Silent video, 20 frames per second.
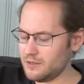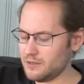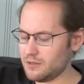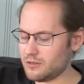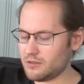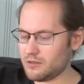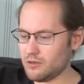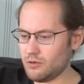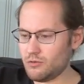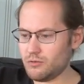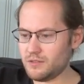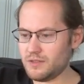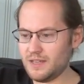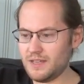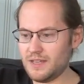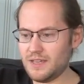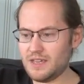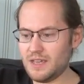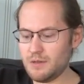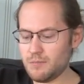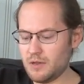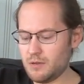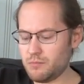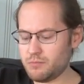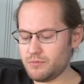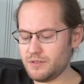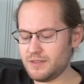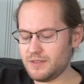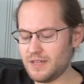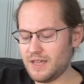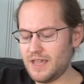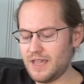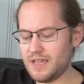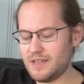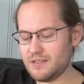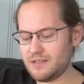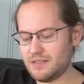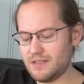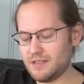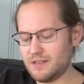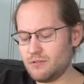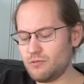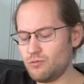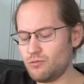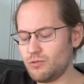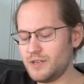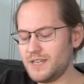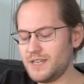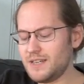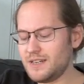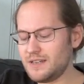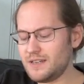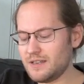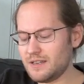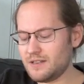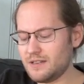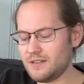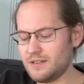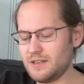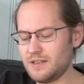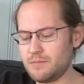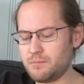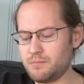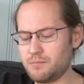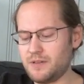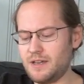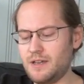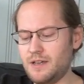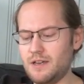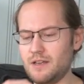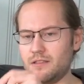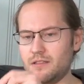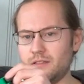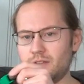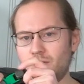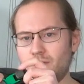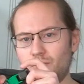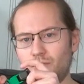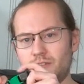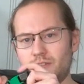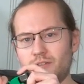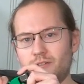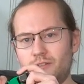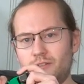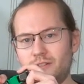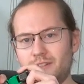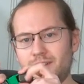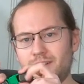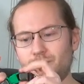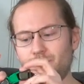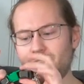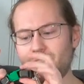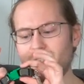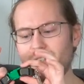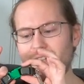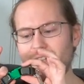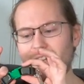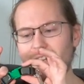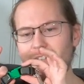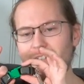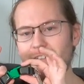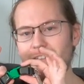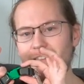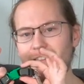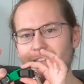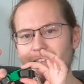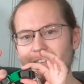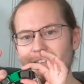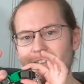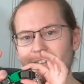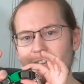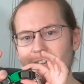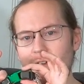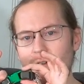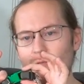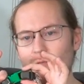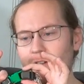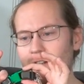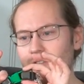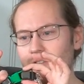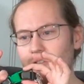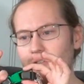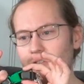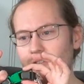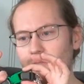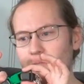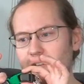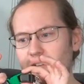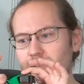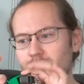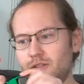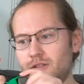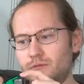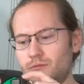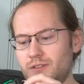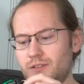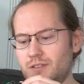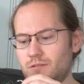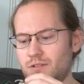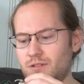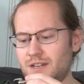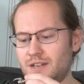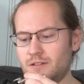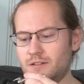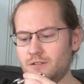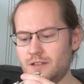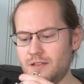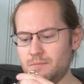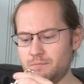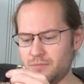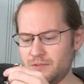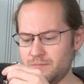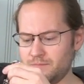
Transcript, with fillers: So they came up with a the green clip, that is was called, which you can actually see here. And what is so special with the green clip?